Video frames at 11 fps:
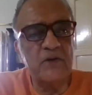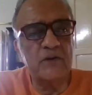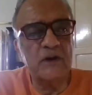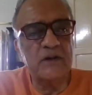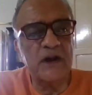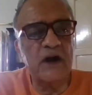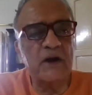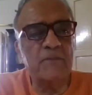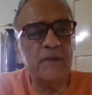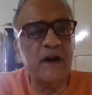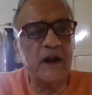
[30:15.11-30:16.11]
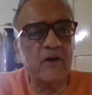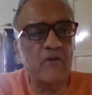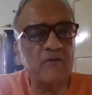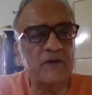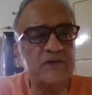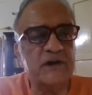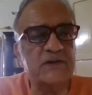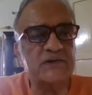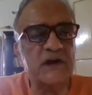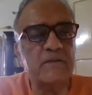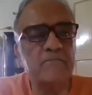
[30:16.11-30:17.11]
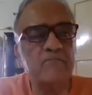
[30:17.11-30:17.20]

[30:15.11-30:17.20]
to the third pillar of his teaching,